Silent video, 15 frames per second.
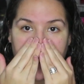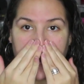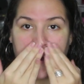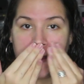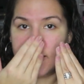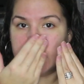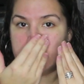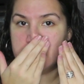
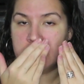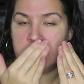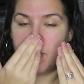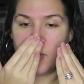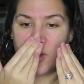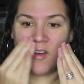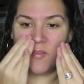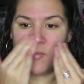and the
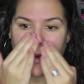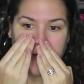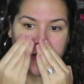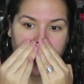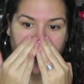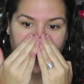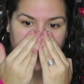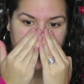tip of my
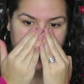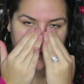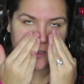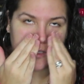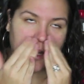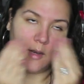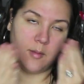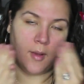nose. So it's
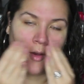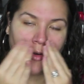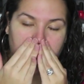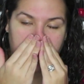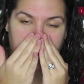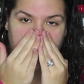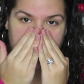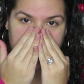kind of my whole
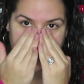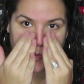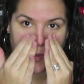face,